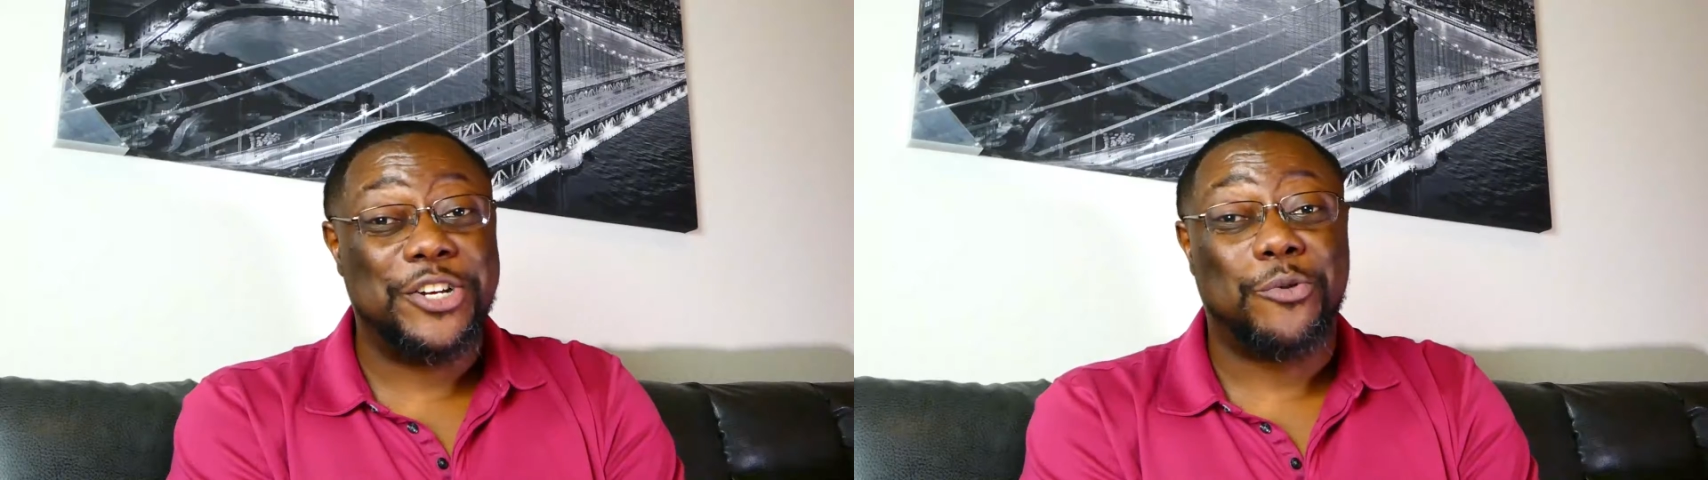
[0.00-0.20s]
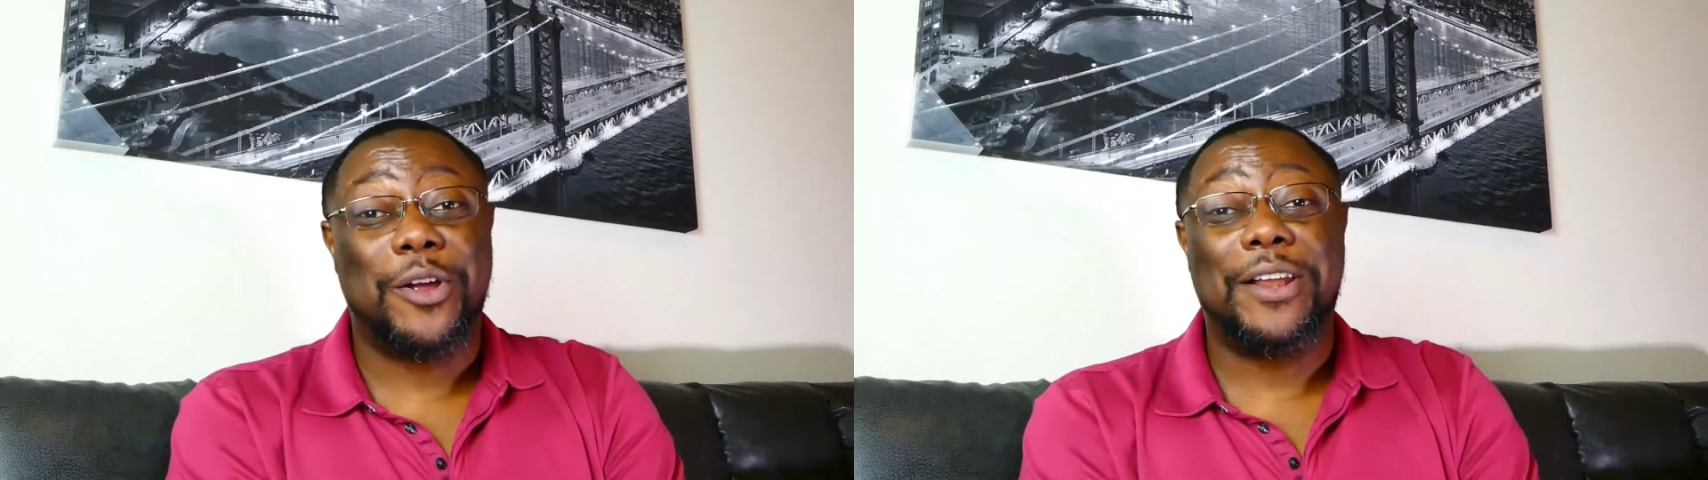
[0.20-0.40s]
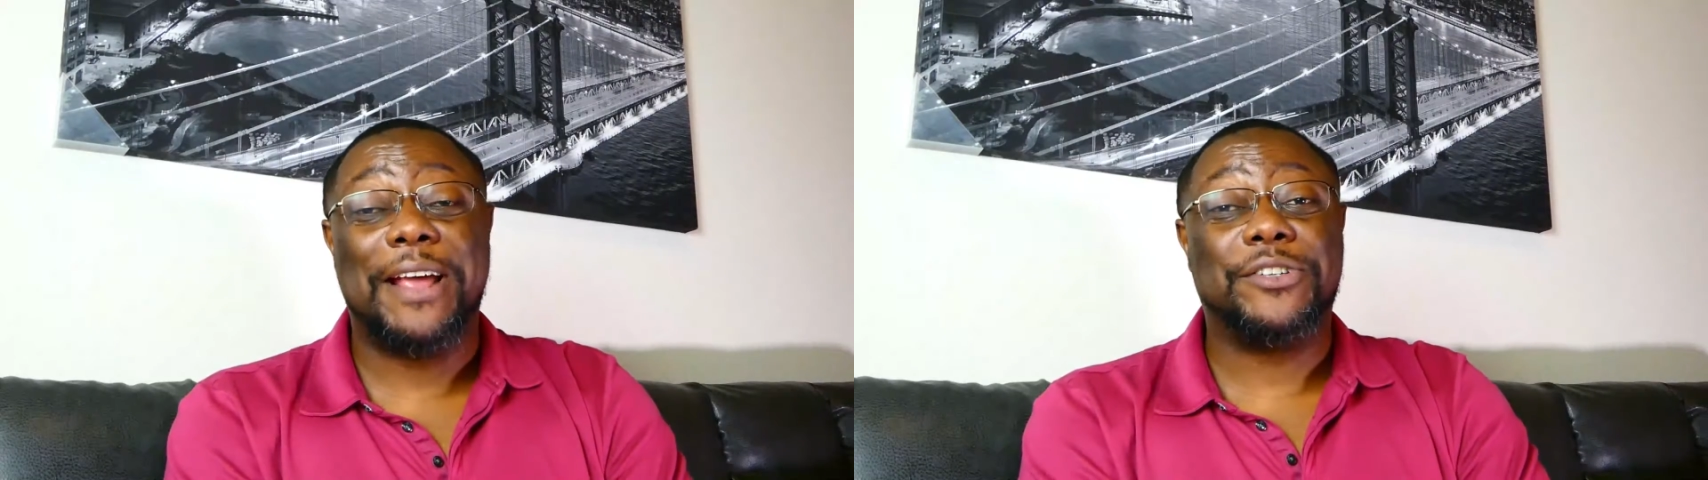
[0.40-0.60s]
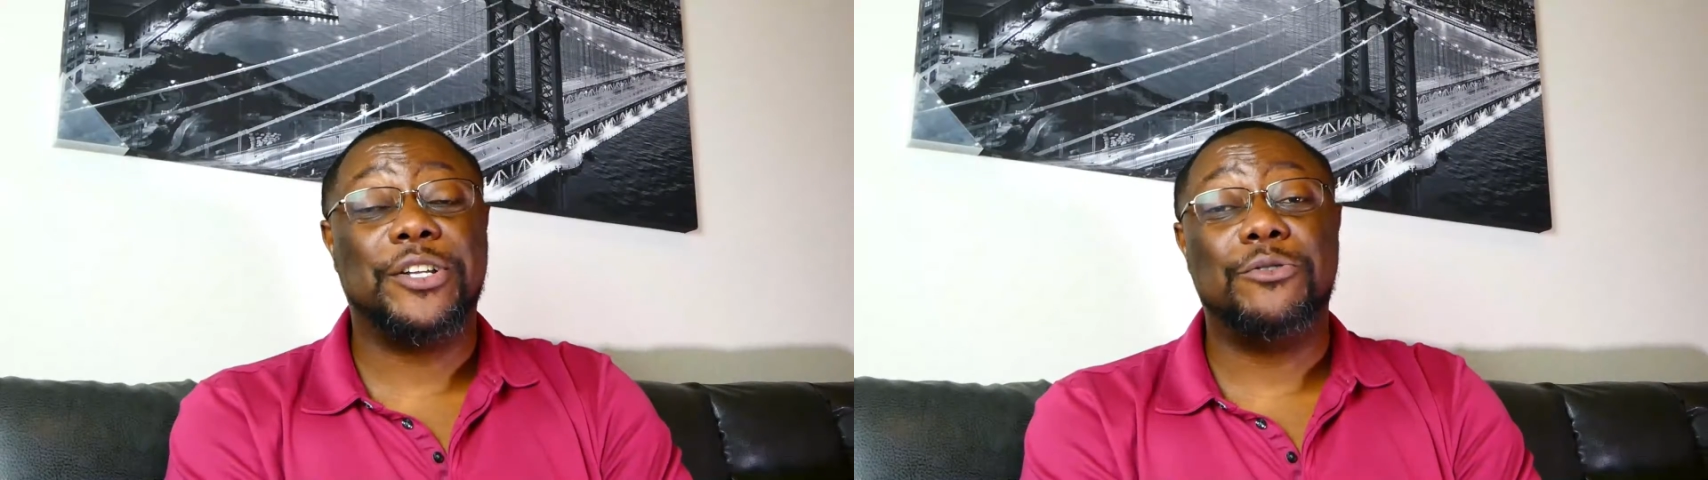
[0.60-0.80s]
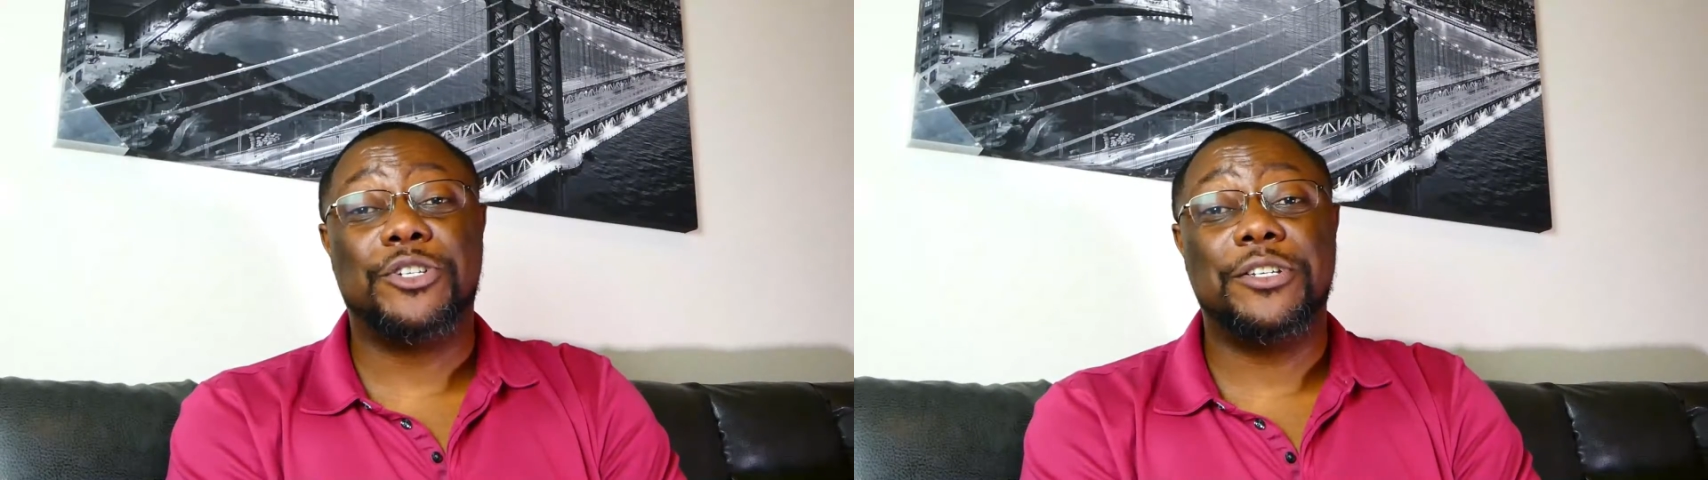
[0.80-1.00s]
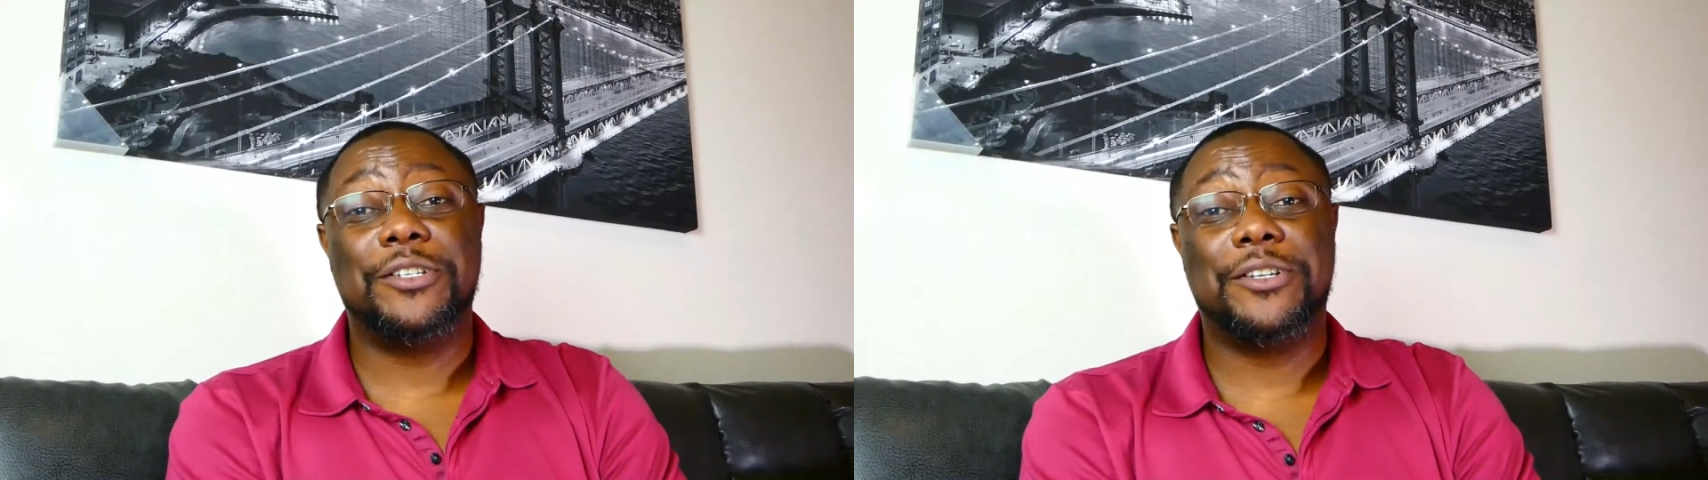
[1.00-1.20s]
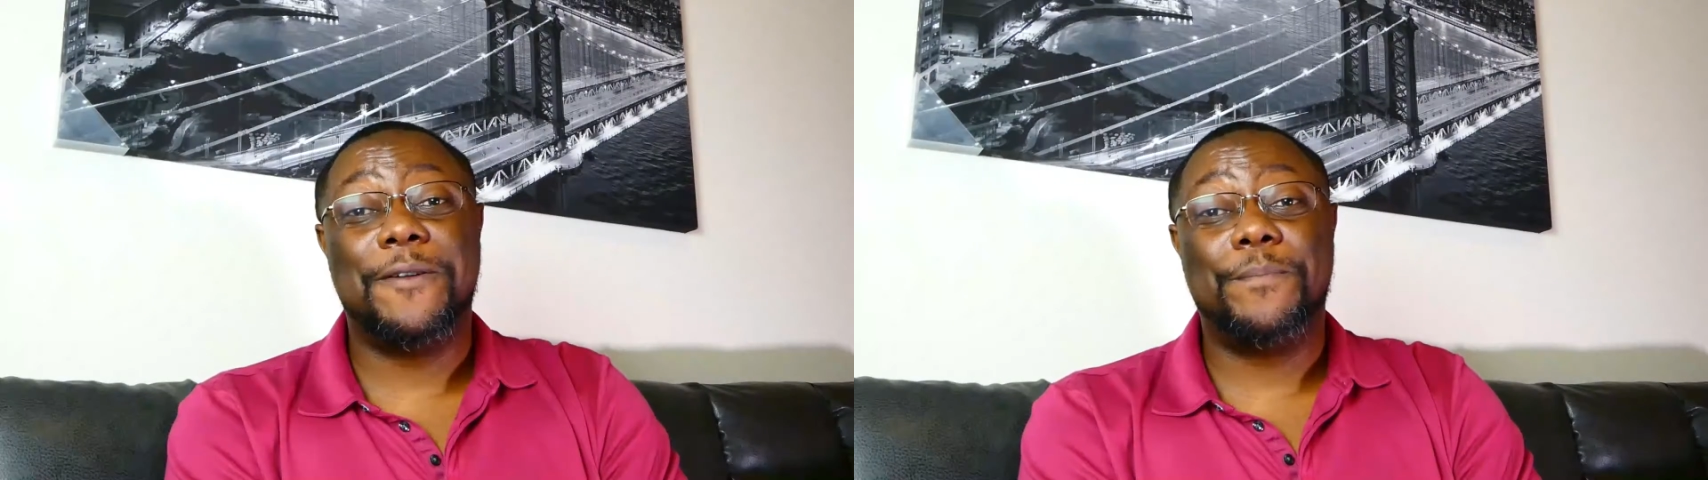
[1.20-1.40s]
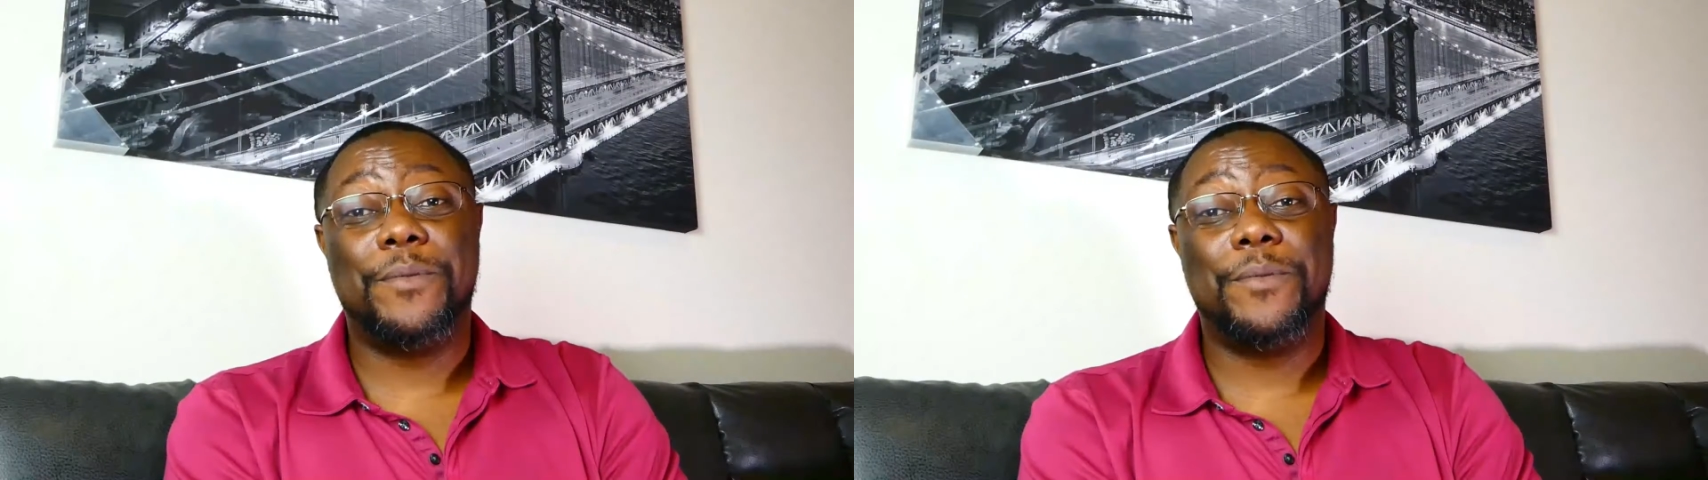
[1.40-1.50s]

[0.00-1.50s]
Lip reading: Durrell Life Solutions.